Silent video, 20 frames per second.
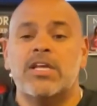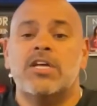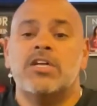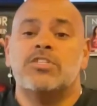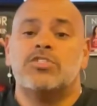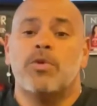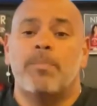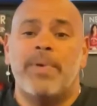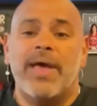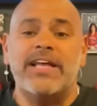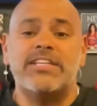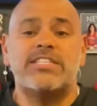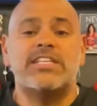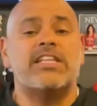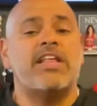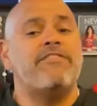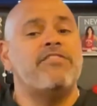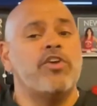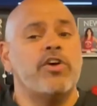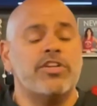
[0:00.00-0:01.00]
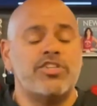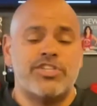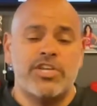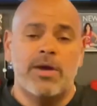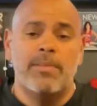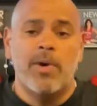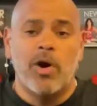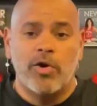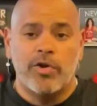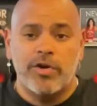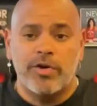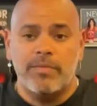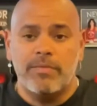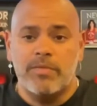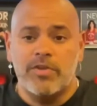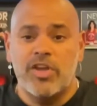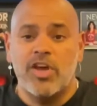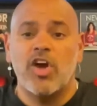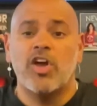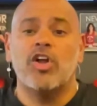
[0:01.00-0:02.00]
So basically, if you're a gym owner,
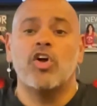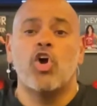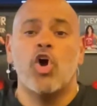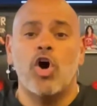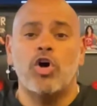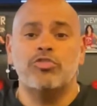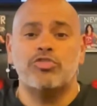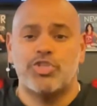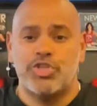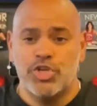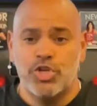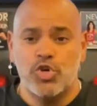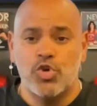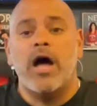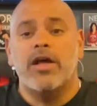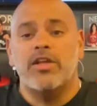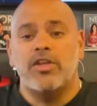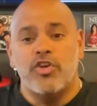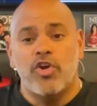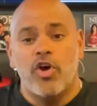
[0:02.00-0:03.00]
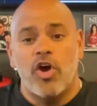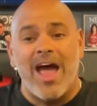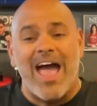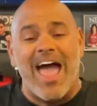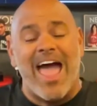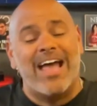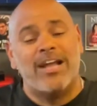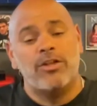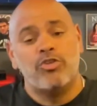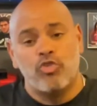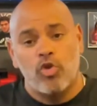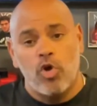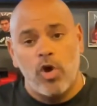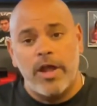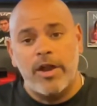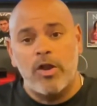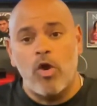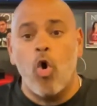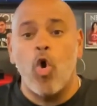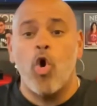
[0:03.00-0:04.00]
you're gonna go to your
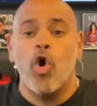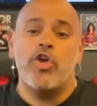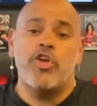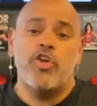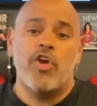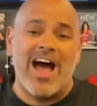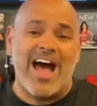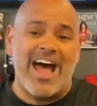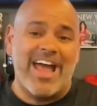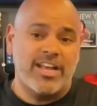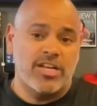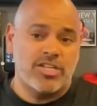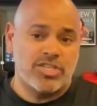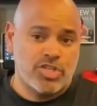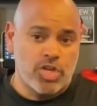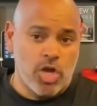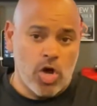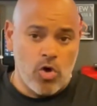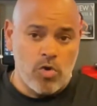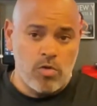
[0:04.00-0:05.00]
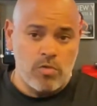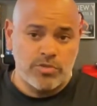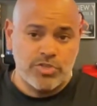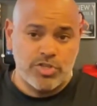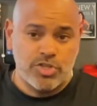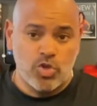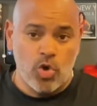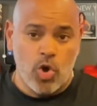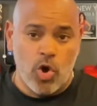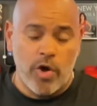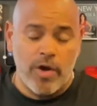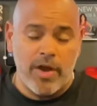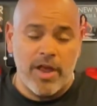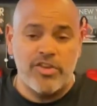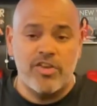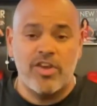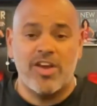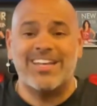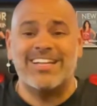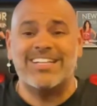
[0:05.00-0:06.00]
Android or your ISO store, and
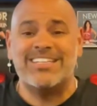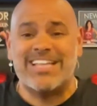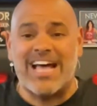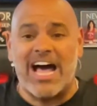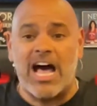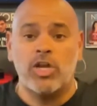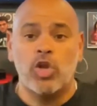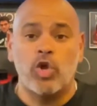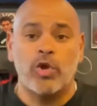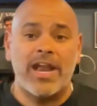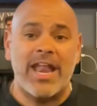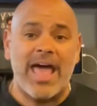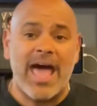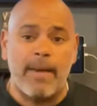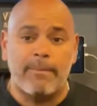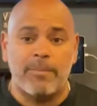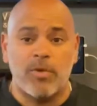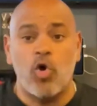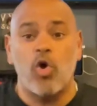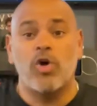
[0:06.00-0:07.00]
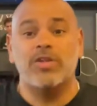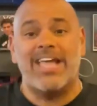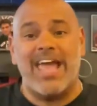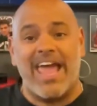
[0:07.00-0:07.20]
you're gonna download an app called